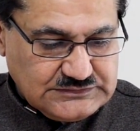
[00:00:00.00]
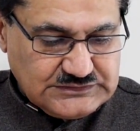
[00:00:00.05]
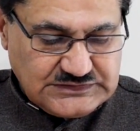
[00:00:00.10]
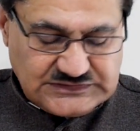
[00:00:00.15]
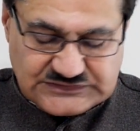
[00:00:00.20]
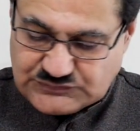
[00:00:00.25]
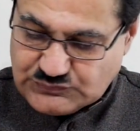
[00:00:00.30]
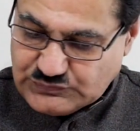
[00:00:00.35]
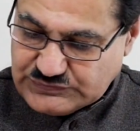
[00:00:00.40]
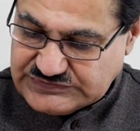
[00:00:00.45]

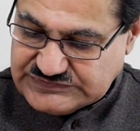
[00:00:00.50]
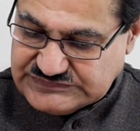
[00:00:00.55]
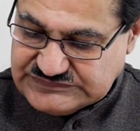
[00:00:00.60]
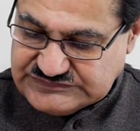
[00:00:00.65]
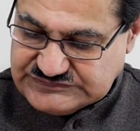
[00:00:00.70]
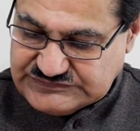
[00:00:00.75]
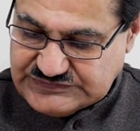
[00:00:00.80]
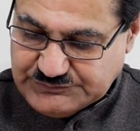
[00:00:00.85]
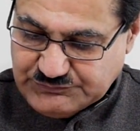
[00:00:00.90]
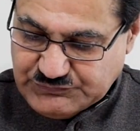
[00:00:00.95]
Next one
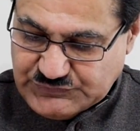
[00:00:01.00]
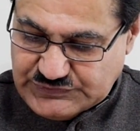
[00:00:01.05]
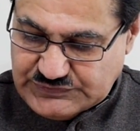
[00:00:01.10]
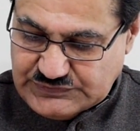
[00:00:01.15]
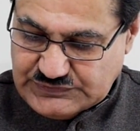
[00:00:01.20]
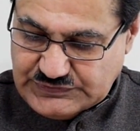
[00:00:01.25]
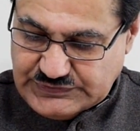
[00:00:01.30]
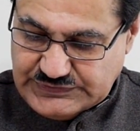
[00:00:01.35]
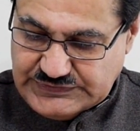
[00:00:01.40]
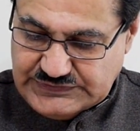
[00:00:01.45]
is chapter
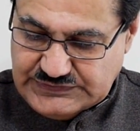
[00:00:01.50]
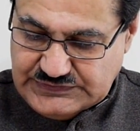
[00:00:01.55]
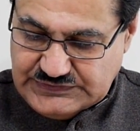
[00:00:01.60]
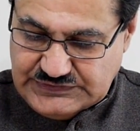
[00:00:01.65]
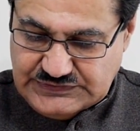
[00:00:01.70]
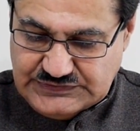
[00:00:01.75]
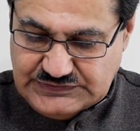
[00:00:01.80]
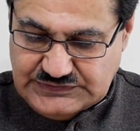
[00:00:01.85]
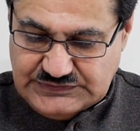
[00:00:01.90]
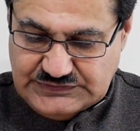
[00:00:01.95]

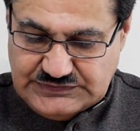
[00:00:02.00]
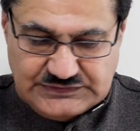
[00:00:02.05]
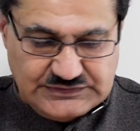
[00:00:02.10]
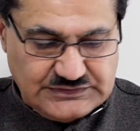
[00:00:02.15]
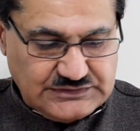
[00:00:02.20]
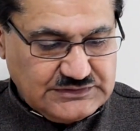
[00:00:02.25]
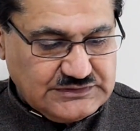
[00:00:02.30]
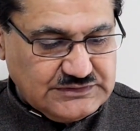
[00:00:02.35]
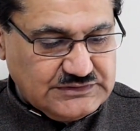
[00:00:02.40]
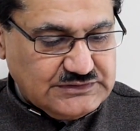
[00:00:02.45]

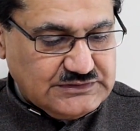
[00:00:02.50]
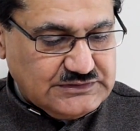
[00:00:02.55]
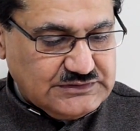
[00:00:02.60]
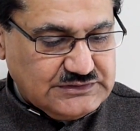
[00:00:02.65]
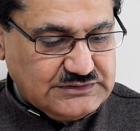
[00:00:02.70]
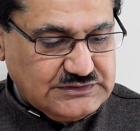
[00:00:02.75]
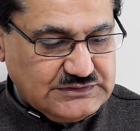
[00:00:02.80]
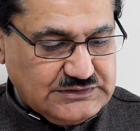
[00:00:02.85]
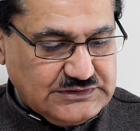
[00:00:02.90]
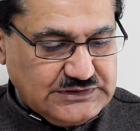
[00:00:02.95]

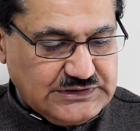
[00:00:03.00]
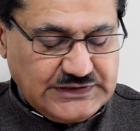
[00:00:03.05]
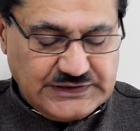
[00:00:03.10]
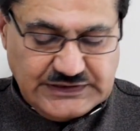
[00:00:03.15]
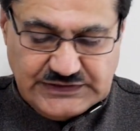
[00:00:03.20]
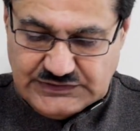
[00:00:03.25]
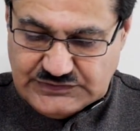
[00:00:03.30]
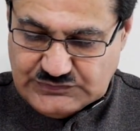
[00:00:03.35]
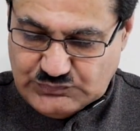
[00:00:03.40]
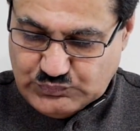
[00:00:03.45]

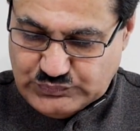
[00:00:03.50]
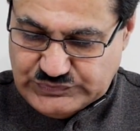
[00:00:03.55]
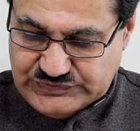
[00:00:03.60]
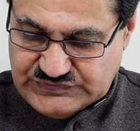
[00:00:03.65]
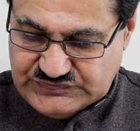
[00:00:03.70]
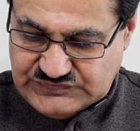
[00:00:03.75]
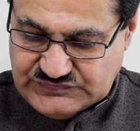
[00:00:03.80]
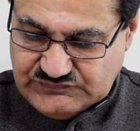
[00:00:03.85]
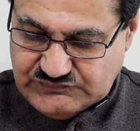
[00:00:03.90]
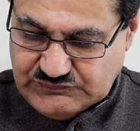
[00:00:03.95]
98,
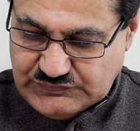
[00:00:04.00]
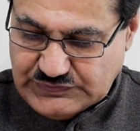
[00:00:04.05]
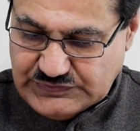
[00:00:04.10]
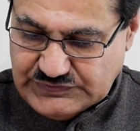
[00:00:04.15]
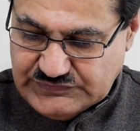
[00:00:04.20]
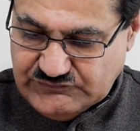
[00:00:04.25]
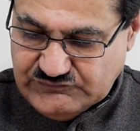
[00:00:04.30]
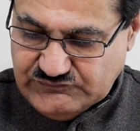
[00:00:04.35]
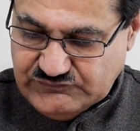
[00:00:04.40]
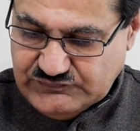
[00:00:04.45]
verse
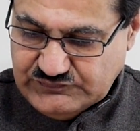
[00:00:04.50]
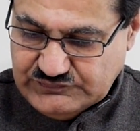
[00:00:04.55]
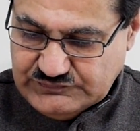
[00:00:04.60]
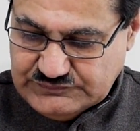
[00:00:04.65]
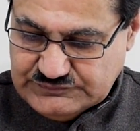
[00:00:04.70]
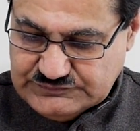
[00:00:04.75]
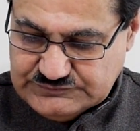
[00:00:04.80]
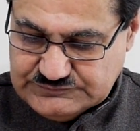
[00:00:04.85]
5.